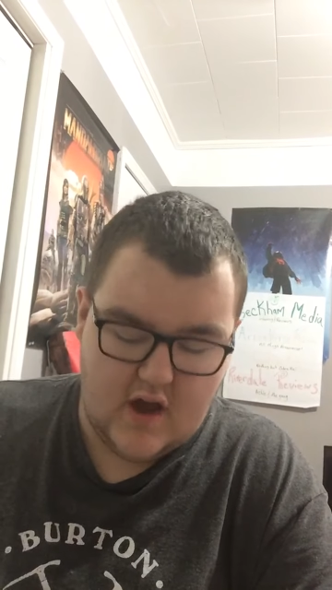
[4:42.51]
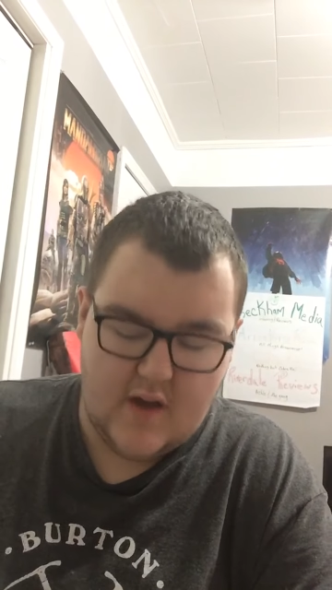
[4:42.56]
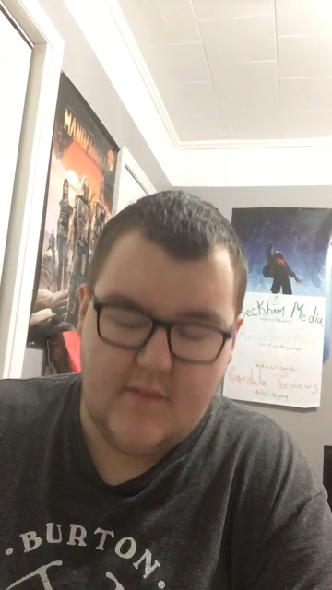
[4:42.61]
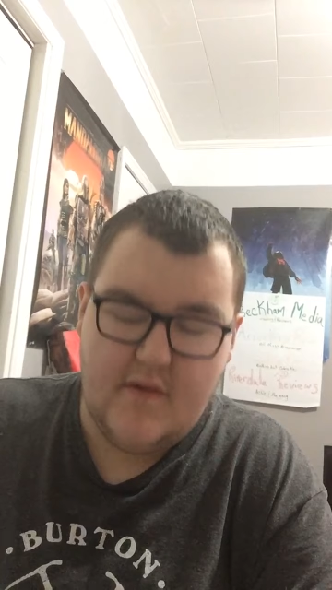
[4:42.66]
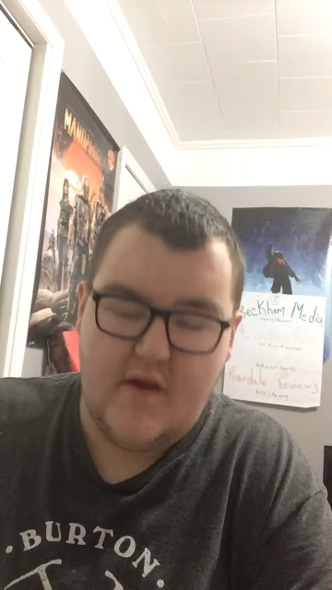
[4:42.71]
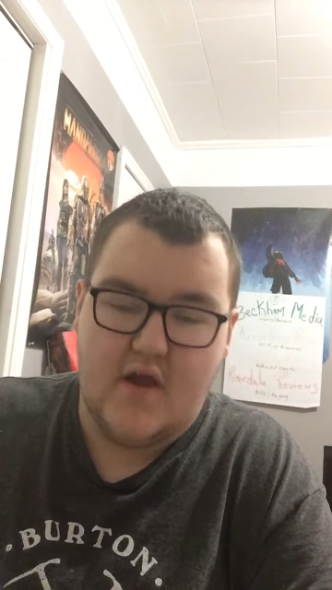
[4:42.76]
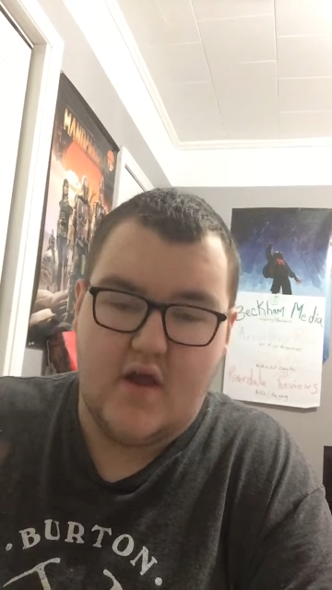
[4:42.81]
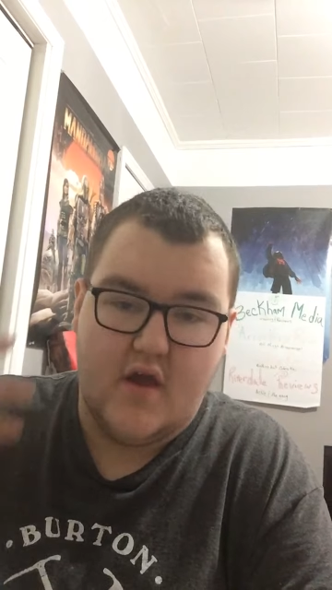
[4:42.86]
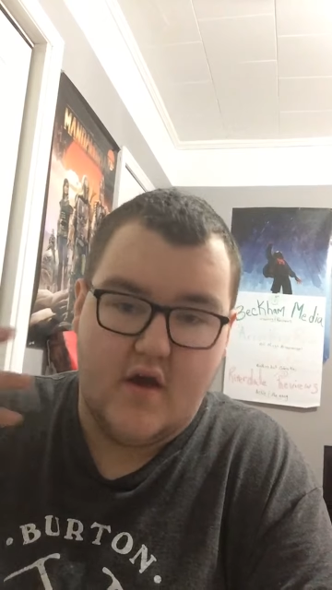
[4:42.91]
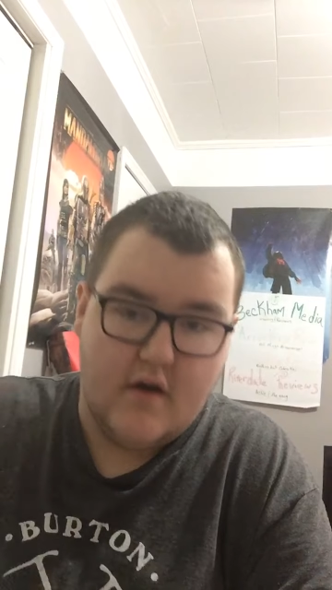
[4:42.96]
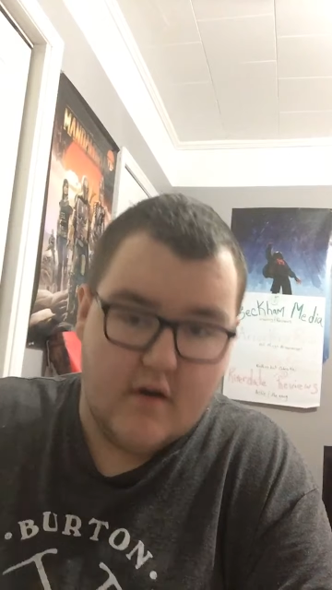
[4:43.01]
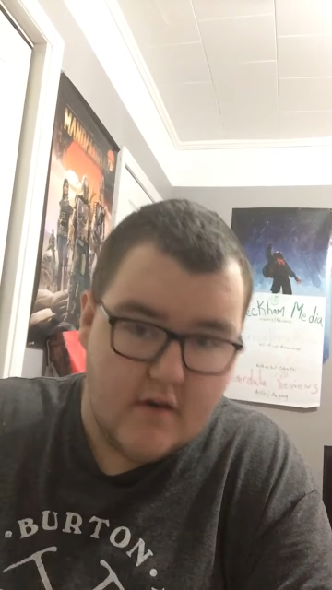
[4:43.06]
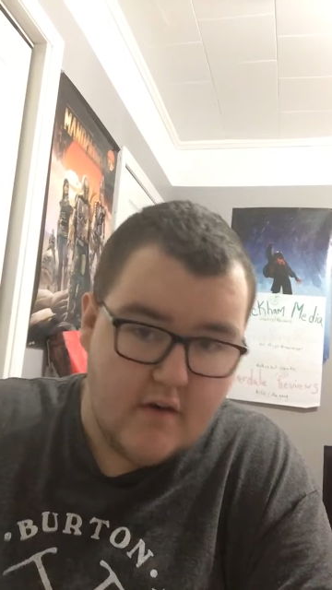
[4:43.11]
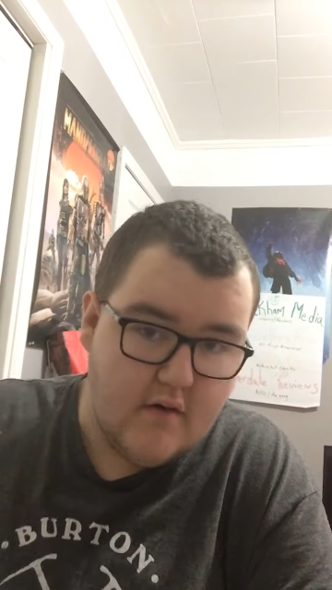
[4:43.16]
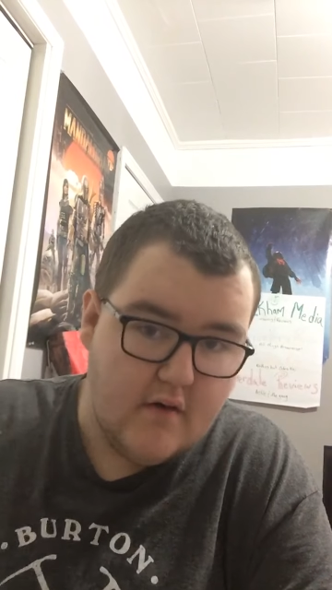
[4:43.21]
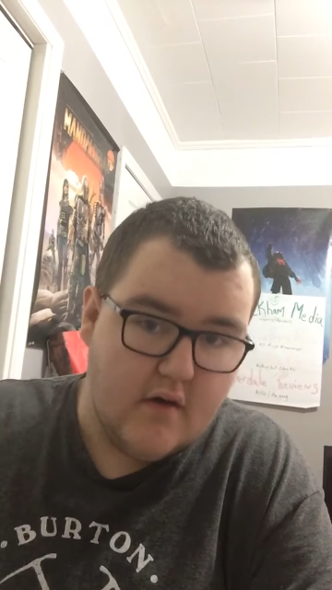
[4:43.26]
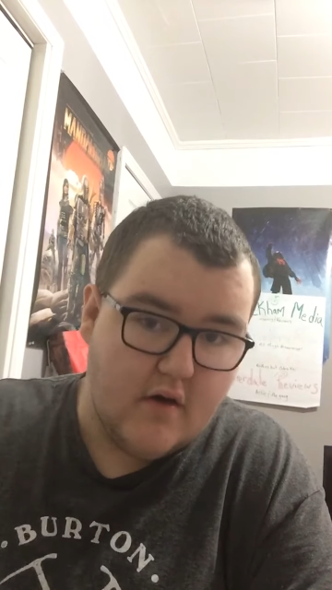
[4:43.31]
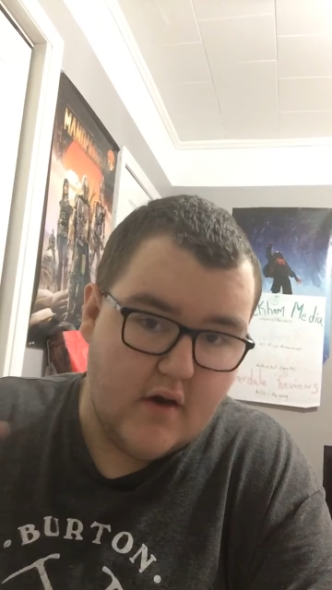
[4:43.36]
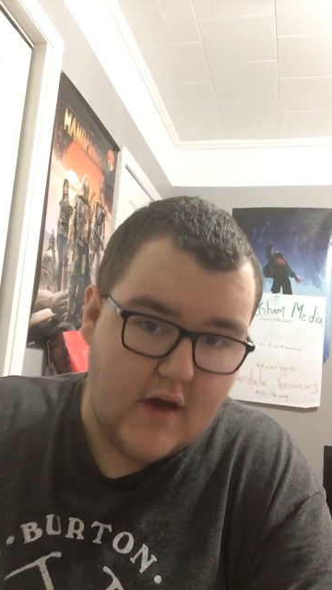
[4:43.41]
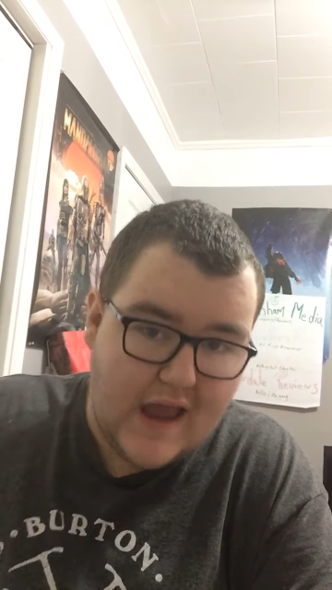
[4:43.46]
I mean,
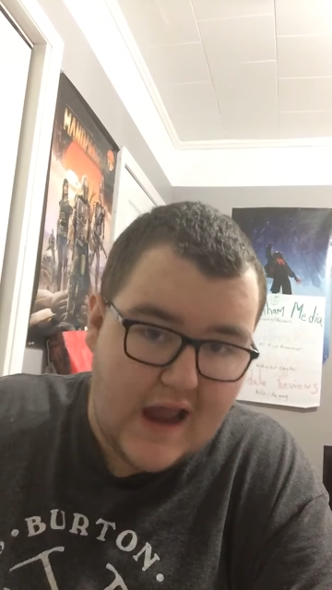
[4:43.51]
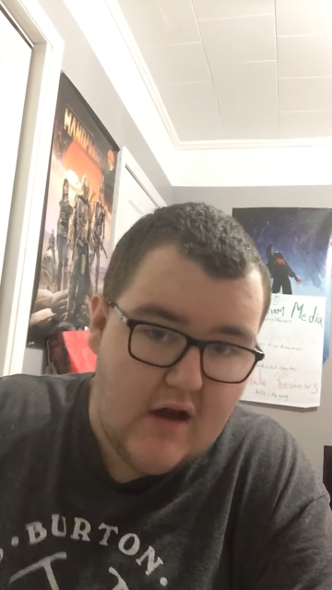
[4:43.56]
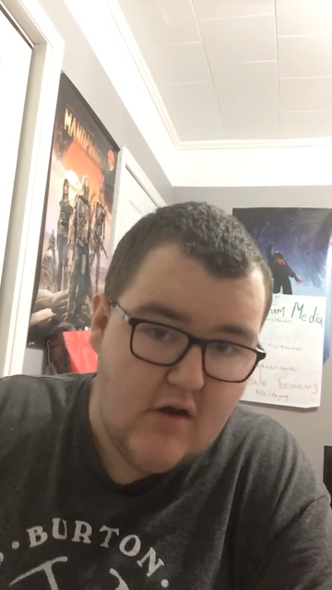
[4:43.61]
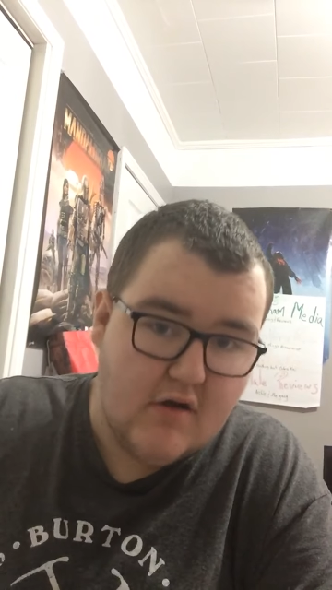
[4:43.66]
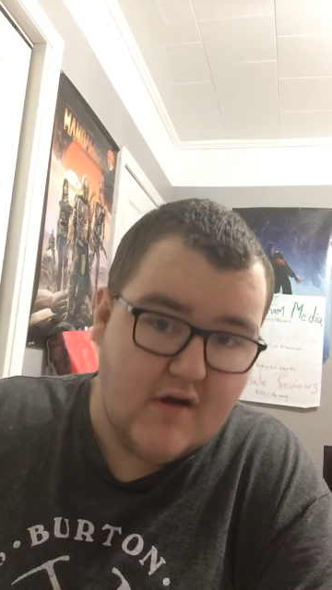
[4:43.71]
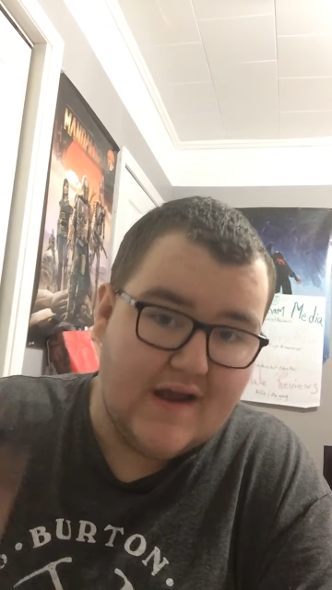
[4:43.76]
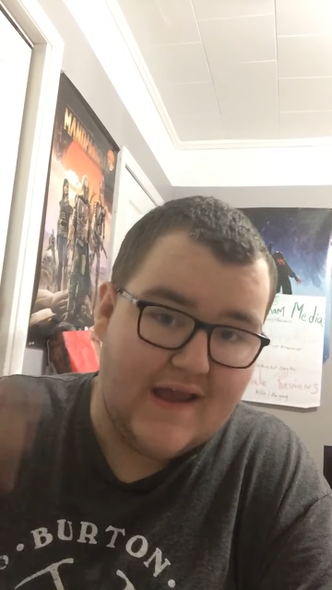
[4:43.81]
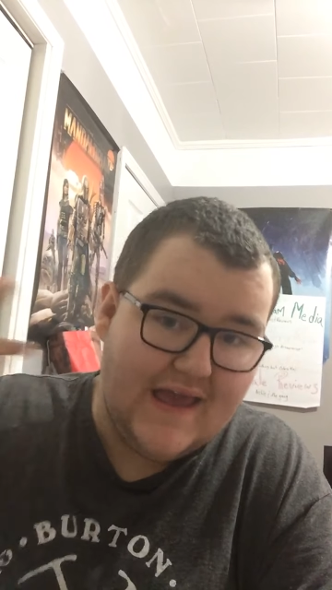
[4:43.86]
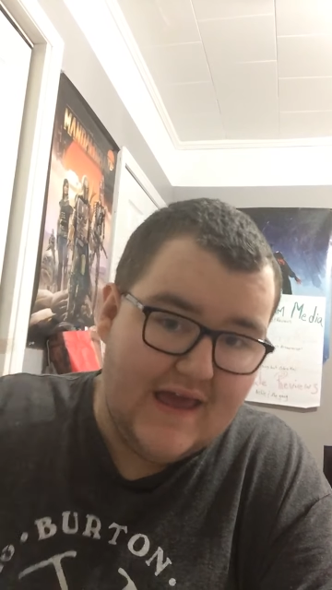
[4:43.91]
Eric.